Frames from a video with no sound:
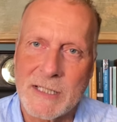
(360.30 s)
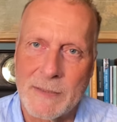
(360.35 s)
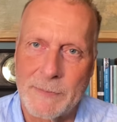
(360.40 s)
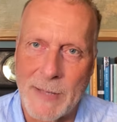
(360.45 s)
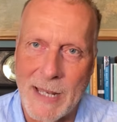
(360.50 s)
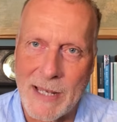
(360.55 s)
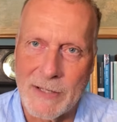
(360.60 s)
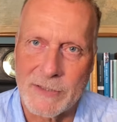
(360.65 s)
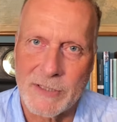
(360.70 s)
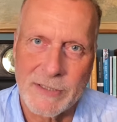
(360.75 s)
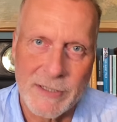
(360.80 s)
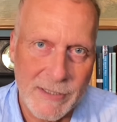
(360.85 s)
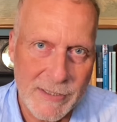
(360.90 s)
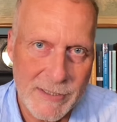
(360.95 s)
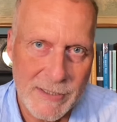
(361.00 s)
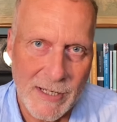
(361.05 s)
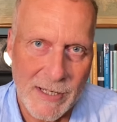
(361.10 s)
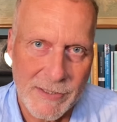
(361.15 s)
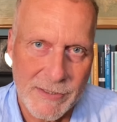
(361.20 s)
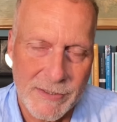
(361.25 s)
about and
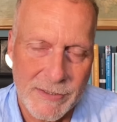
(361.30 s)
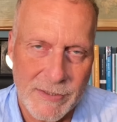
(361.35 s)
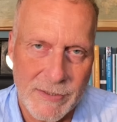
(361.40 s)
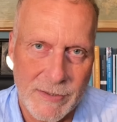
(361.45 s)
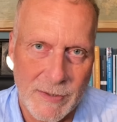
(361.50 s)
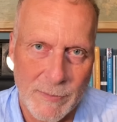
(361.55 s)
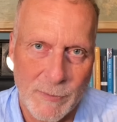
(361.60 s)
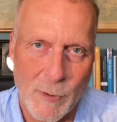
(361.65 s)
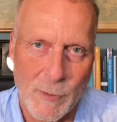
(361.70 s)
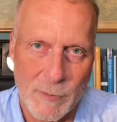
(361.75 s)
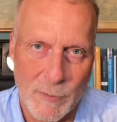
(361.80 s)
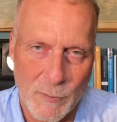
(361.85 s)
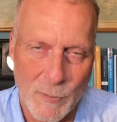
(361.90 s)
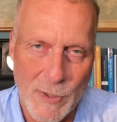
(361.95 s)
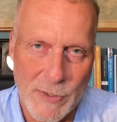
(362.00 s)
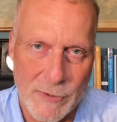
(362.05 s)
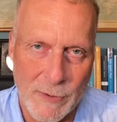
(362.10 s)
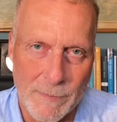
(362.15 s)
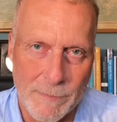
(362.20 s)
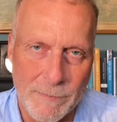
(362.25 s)
discuss the problem
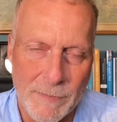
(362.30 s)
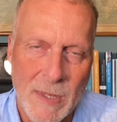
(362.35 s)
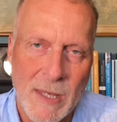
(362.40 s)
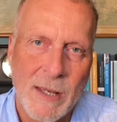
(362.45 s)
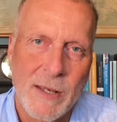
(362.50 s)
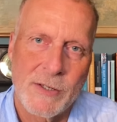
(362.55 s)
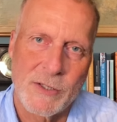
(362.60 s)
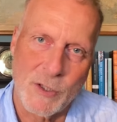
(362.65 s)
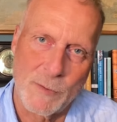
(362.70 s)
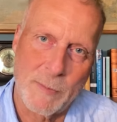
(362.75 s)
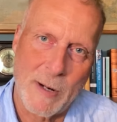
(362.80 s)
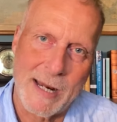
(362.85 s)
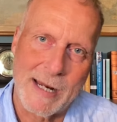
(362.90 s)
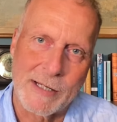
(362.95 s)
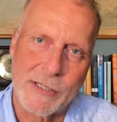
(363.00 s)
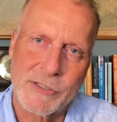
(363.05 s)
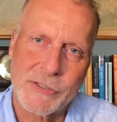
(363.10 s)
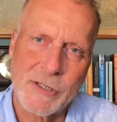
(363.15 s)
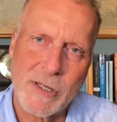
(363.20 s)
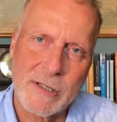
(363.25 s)
with them. So by
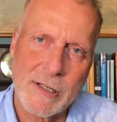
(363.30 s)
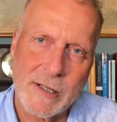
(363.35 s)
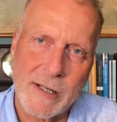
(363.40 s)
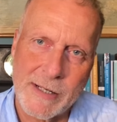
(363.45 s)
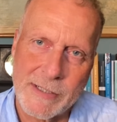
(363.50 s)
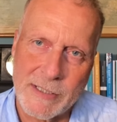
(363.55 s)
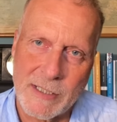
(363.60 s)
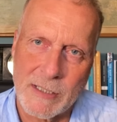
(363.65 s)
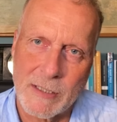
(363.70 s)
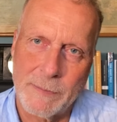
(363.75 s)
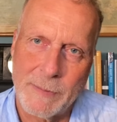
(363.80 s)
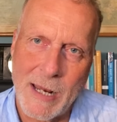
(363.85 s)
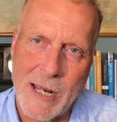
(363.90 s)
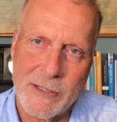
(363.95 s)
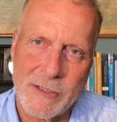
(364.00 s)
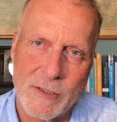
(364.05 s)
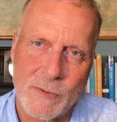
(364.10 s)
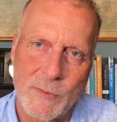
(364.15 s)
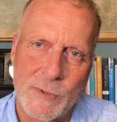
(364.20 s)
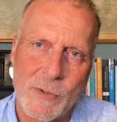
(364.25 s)
externalizing the
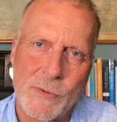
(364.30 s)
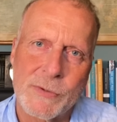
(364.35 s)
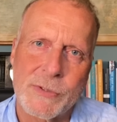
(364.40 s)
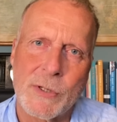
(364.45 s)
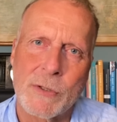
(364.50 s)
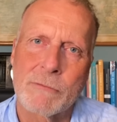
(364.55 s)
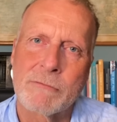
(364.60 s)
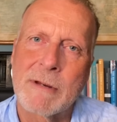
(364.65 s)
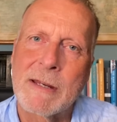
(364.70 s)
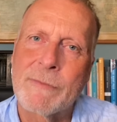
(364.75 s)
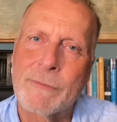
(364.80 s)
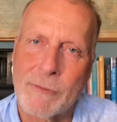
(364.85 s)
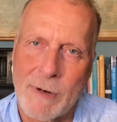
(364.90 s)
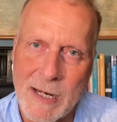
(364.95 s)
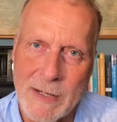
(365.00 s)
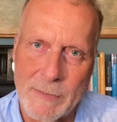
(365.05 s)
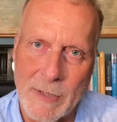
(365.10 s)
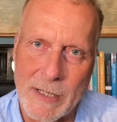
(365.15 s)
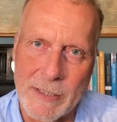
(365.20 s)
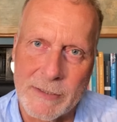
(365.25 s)
pattern, we also
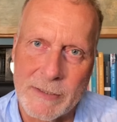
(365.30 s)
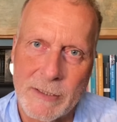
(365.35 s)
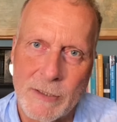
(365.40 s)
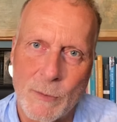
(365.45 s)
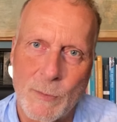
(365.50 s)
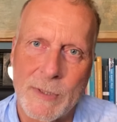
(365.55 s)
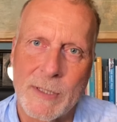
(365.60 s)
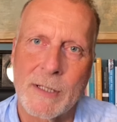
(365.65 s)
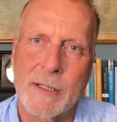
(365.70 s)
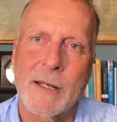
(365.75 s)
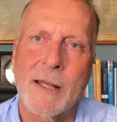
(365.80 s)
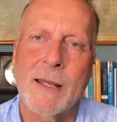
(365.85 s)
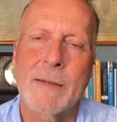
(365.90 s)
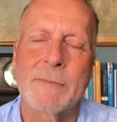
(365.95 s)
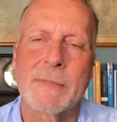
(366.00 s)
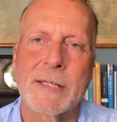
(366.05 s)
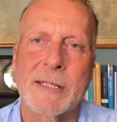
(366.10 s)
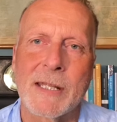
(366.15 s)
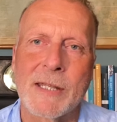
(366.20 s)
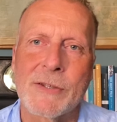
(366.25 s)
reframe it. You know, when the
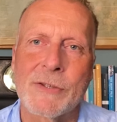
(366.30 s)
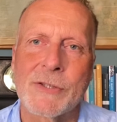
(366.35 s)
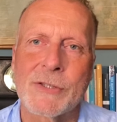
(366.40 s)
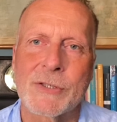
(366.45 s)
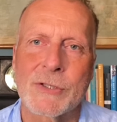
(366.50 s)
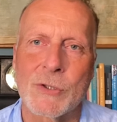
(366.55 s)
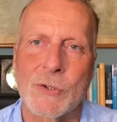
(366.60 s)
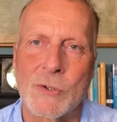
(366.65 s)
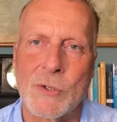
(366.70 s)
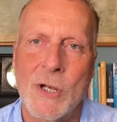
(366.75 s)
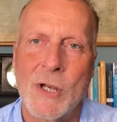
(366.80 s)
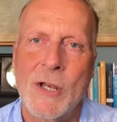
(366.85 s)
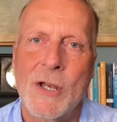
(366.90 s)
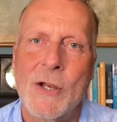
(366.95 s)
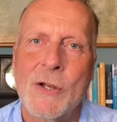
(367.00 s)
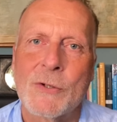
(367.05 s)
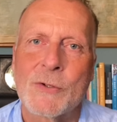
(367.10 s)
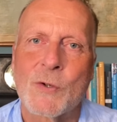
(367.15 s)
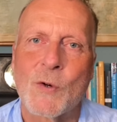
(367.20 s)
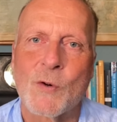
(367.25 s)
client begins to
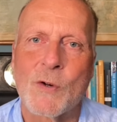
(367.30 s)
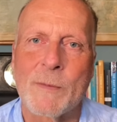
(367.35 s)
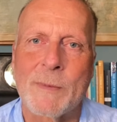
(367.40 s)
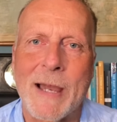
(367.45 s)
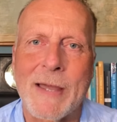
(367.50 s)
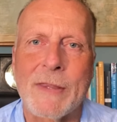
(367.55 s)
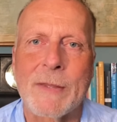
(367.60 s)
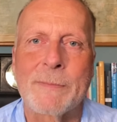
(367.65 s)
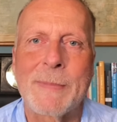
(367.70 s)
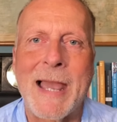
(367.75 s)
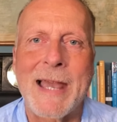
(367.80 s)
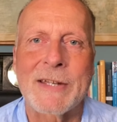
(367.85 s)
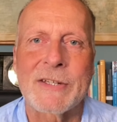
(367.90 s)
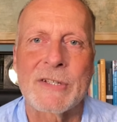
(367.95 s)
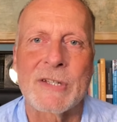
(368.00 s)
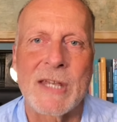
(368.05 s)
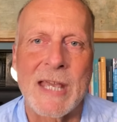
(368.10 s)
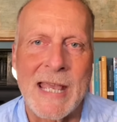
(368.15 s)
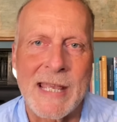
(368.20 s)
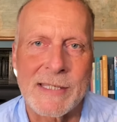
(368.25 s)
talk about the
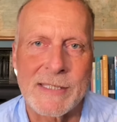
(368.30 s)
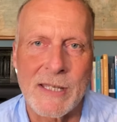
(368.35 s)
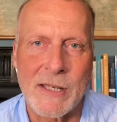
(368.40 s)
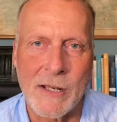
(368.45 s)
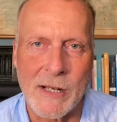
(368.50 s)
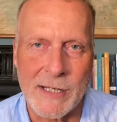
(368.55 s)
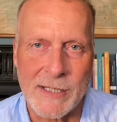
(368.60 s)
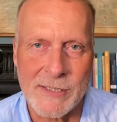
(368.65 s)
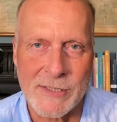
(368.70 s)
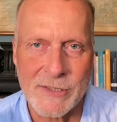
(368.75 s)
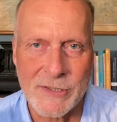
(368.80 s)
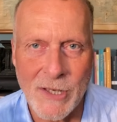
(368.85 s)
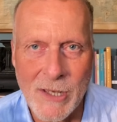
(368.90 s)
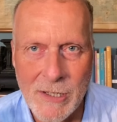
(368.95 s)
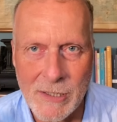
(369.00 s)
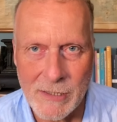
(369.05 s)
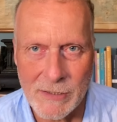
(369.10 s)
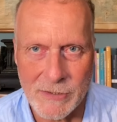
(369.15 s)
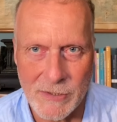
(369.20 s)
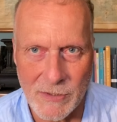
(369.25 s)
pattern as
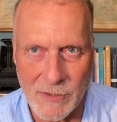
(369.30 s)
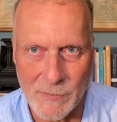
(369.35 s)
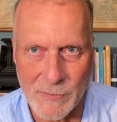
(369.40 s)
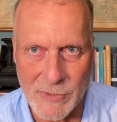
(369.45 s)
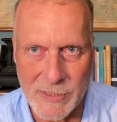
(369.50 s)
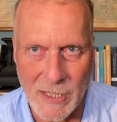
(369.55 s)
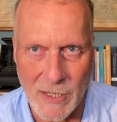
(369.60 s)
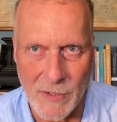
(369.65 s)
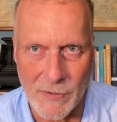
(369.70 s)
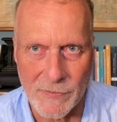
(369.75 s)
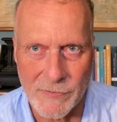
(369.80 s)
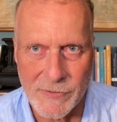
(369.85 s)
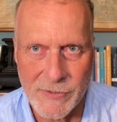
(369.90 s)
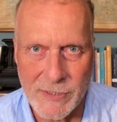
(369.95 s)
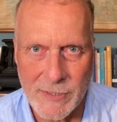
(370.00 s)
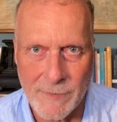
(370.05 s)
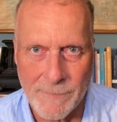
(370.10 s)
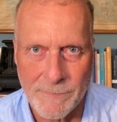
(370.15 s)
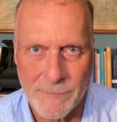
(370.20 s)
external to themselves,